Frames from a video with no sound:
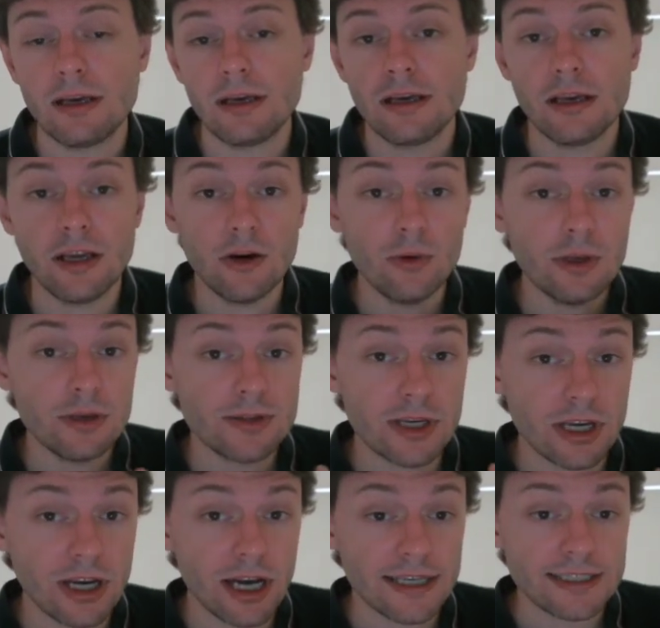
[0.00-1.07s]
Here we use a
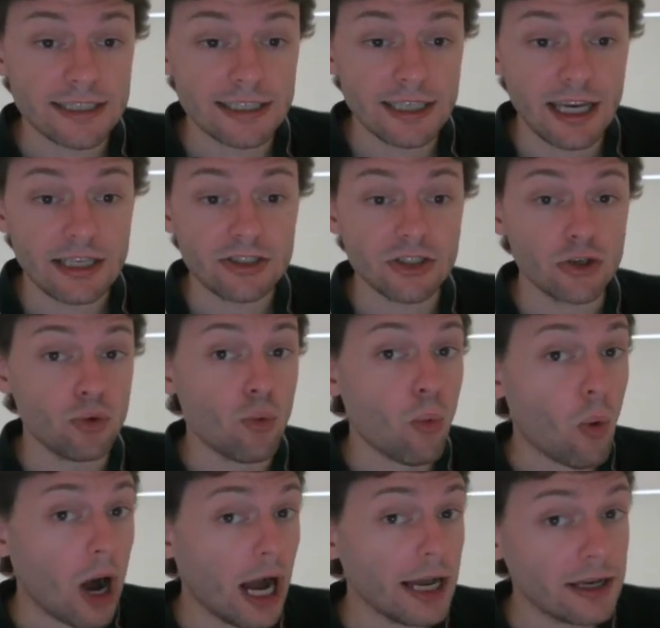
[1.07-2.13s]
conjugation
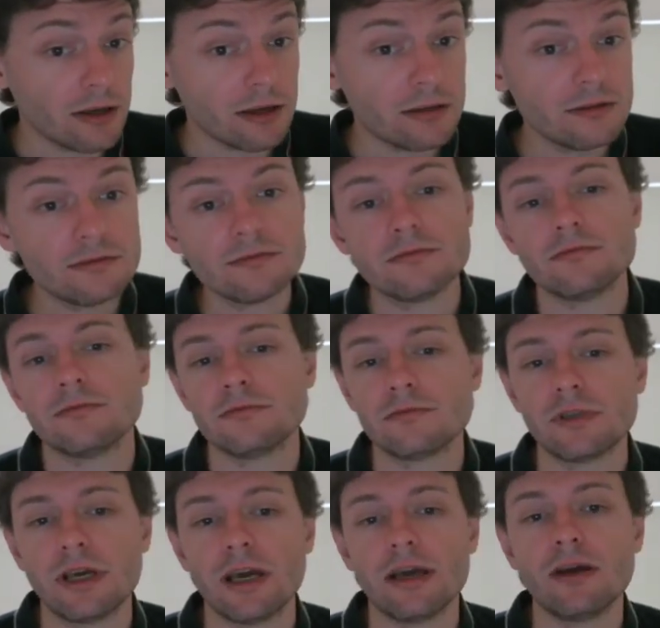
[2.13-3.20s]
while,
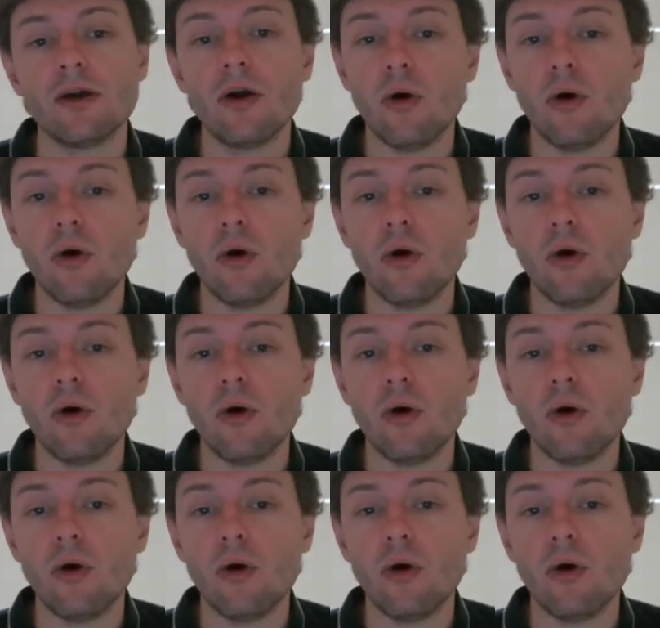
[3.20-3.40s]
okay?